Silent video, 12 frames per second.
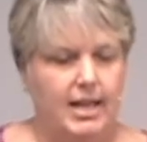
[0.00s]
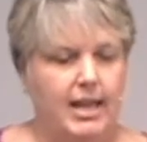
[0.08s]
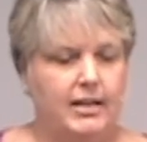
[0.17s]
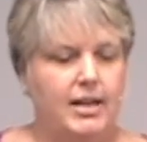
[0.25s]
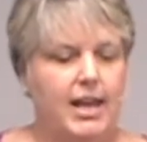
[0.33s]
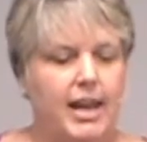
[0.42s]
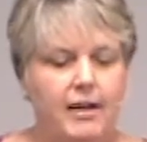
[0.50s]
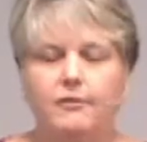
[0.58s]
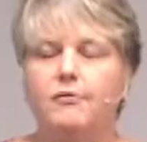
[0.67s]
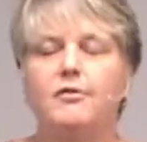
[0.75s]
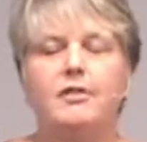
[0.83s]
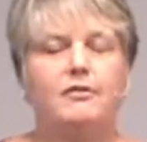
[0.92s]
And
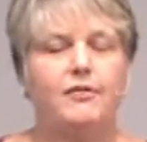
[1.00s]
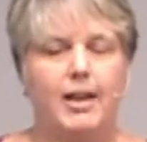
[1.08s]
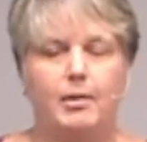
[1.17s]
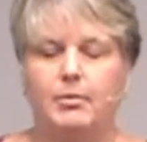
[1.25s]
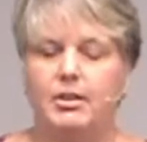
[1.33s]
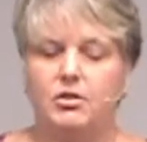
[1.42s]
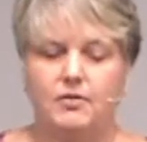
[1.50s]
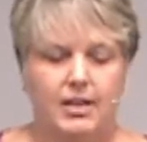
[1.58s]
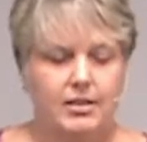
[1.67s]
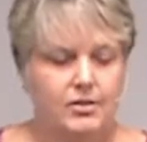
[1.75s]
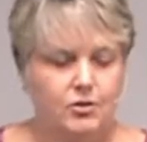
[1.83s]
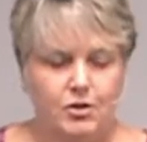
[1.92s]
every family
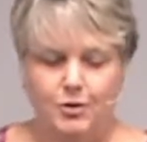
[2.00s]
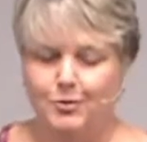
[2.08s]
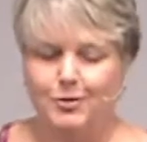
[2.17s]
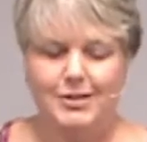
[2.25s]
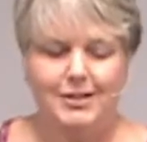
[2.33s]
trains their children